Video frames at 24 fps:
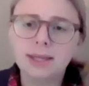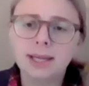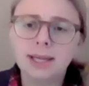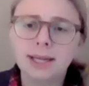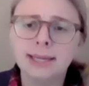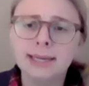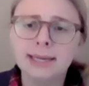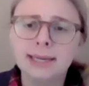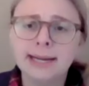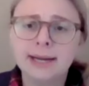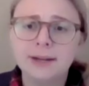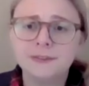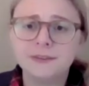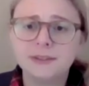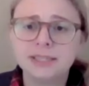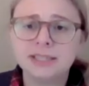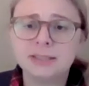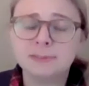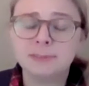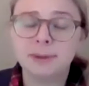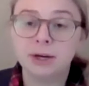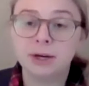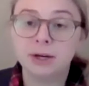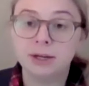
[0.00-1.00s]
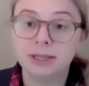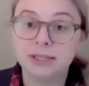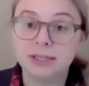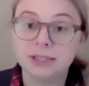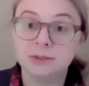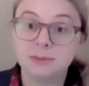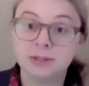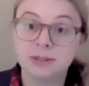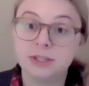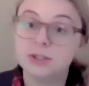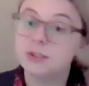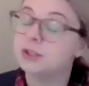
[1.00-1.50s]
in health
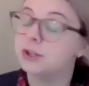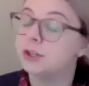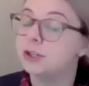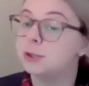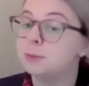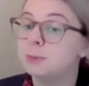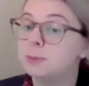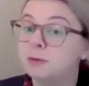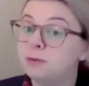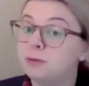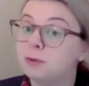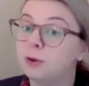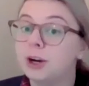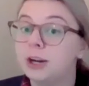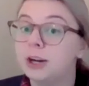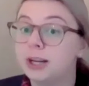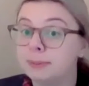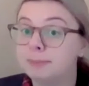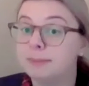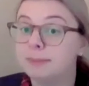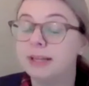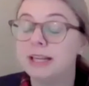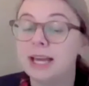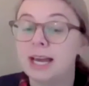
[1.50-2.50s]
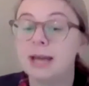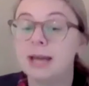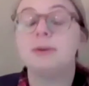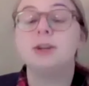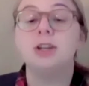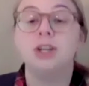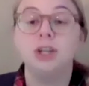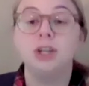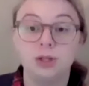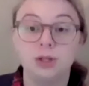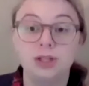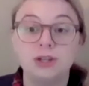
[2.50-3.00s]
disparities research before it became
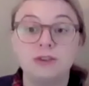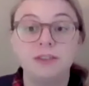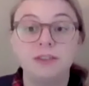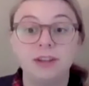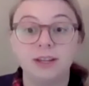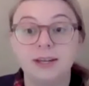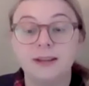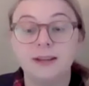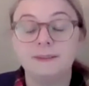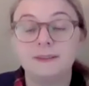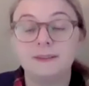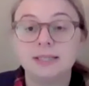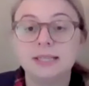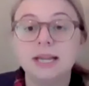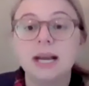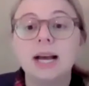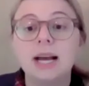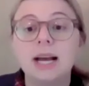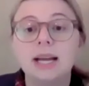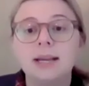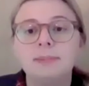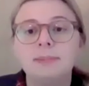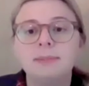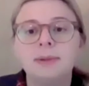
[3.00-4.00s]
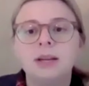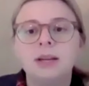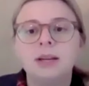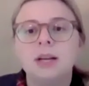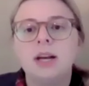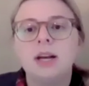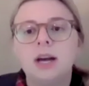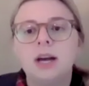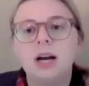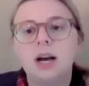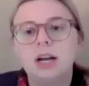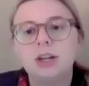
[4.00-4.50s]
a huge field at the time,
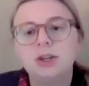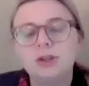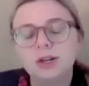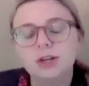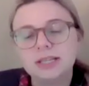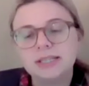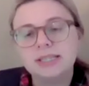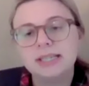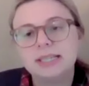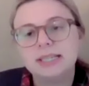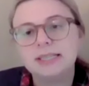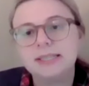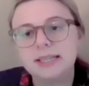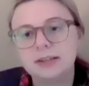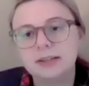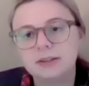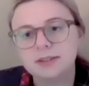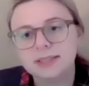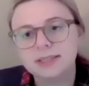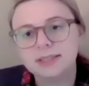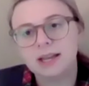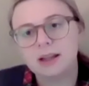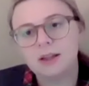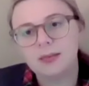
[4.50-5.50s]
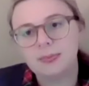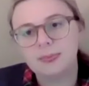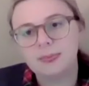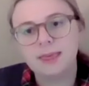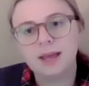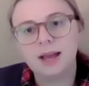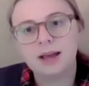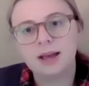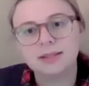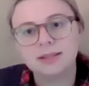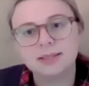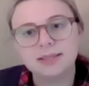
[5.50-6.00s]
addressing sickle cell and
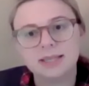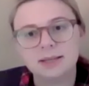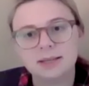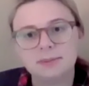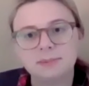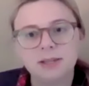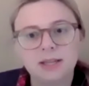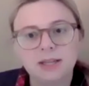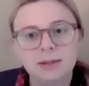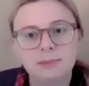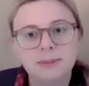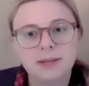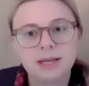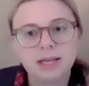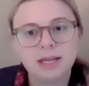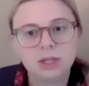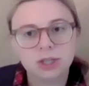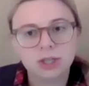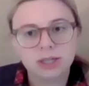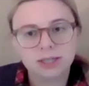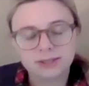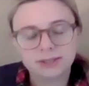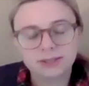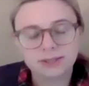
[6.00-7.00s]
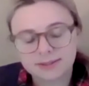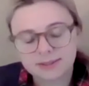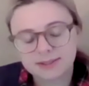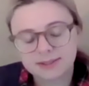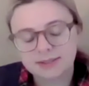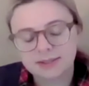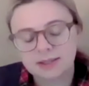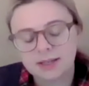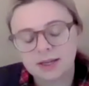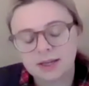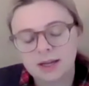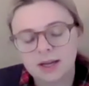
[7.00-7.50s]
thalassemia
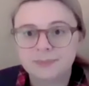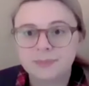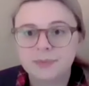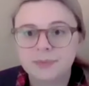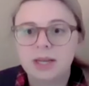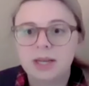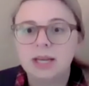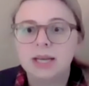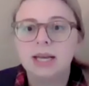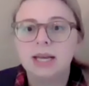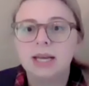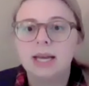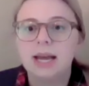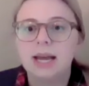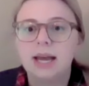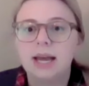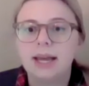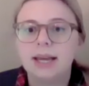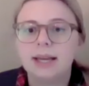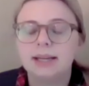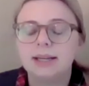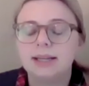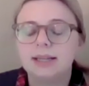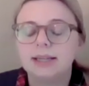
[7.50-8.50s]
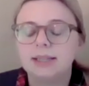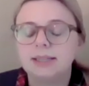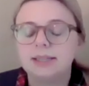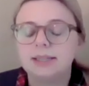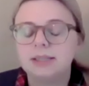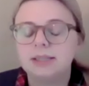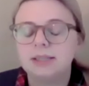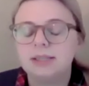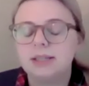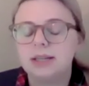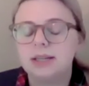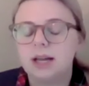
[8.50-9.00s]
patients.
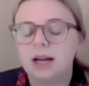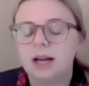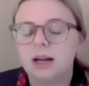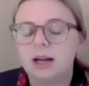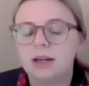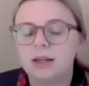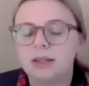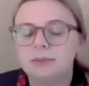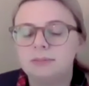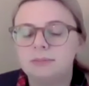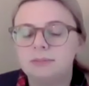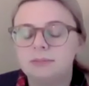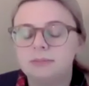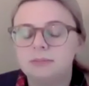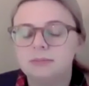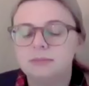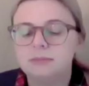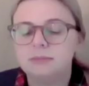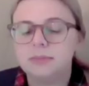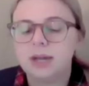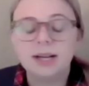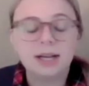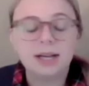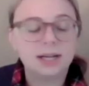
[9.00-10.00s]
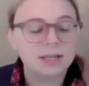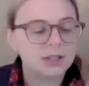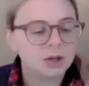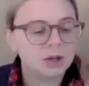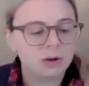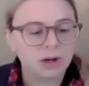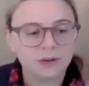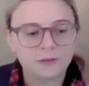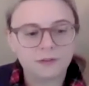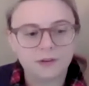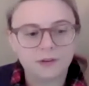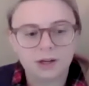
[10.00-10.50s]
And I got to
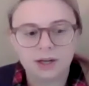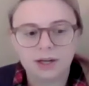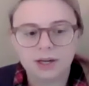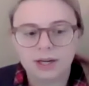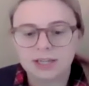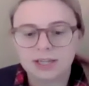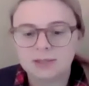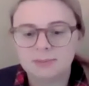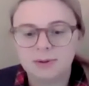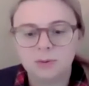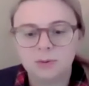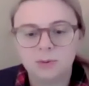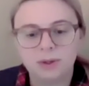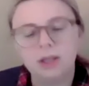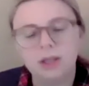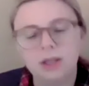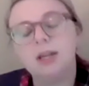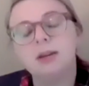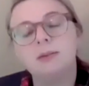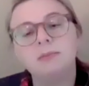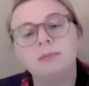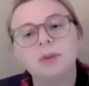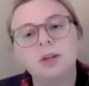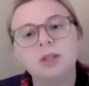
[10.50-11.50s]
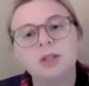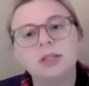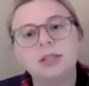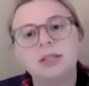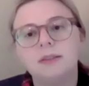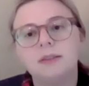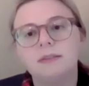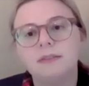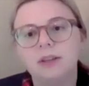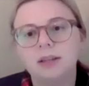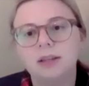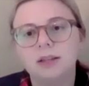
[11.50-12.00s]
go out there, I got to be really immersed
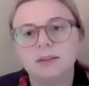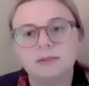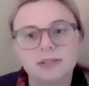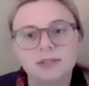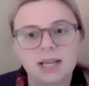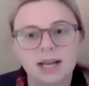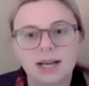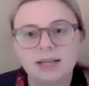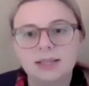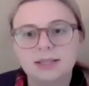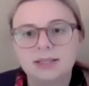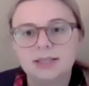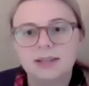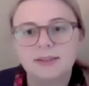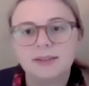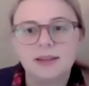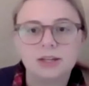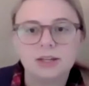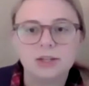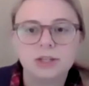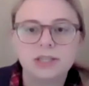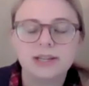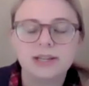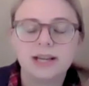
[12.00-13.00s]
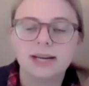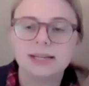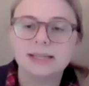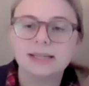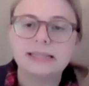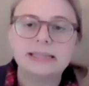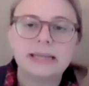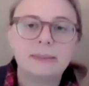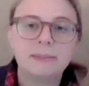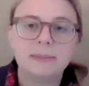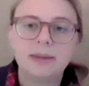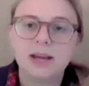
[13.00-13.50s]
in the field of science, and that just kind of
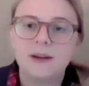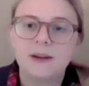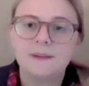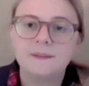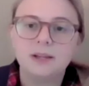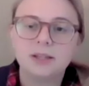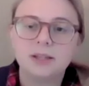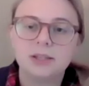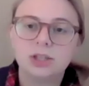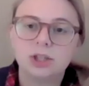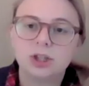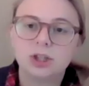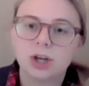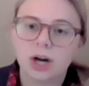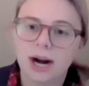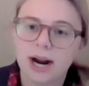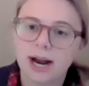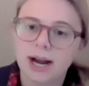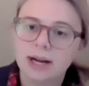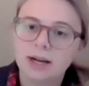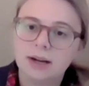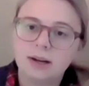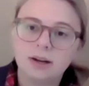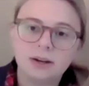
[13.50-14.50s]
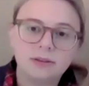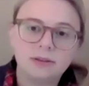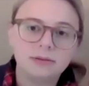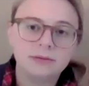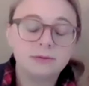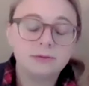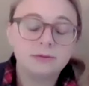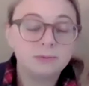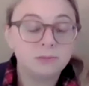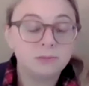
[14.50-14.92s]
set me on this track of